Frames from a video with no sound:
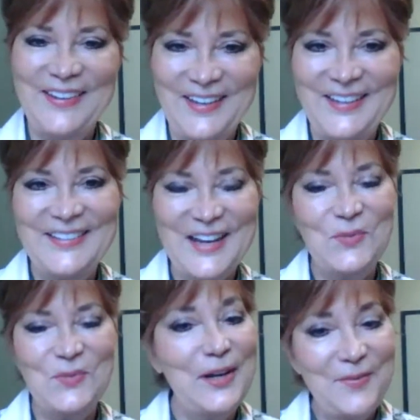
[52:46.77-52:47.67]
Yes,
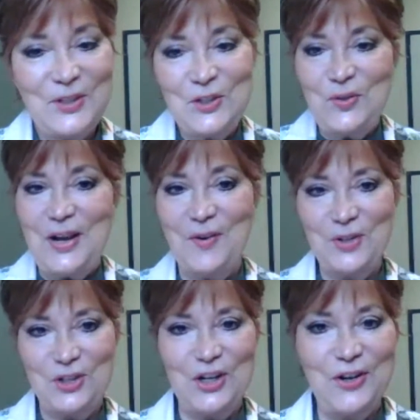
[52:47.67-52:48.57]
that's what I have to do now
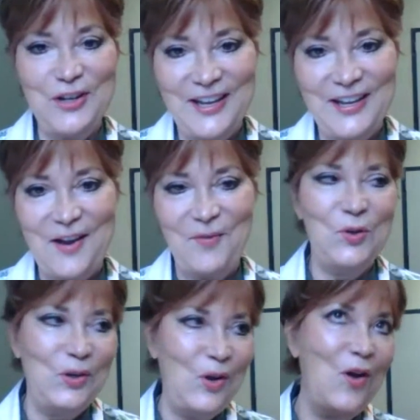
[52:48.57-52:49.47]
is share again.
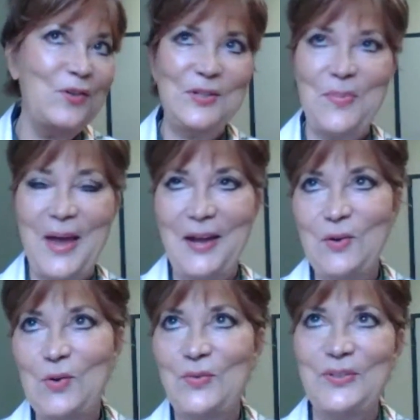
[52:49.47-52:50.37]
After a long
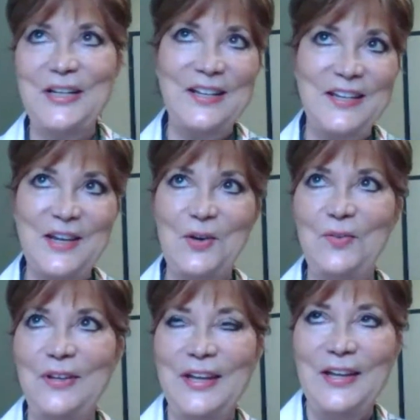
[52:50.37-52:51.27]
sabbatical of taking care
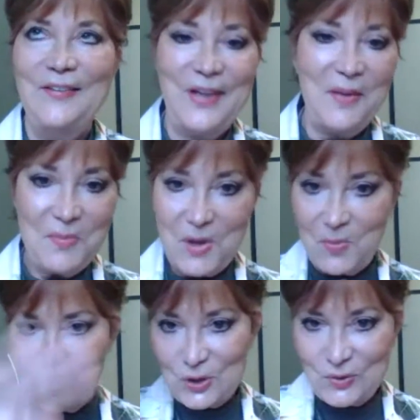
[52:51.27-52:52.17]
of family
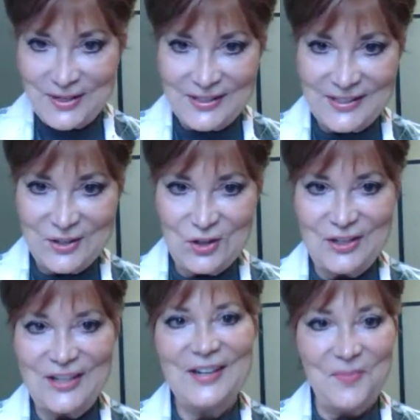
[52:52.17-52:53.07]
members
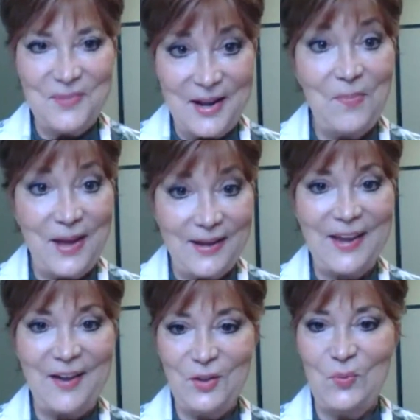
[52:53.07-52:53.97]
transitioning, I'm now back
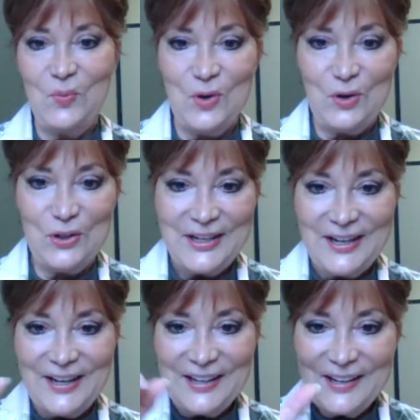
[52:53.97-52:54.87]
out in the world.
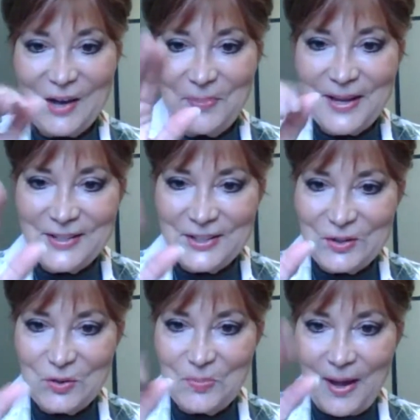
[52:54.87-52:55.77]
God bless
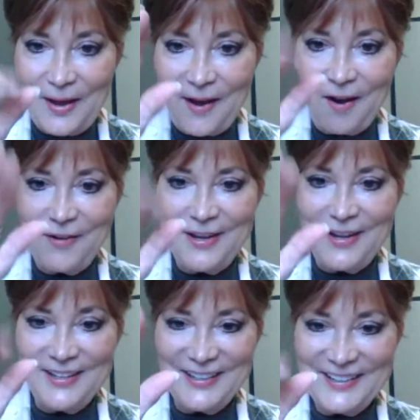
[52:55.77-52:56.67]
you. Bye,
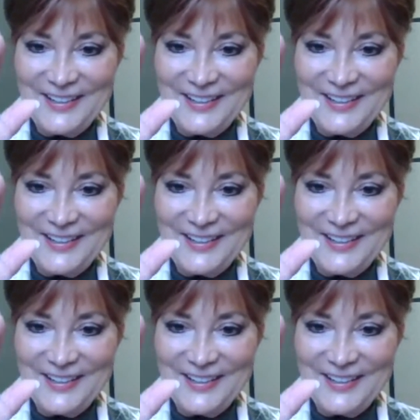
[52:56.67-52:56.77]
Ari.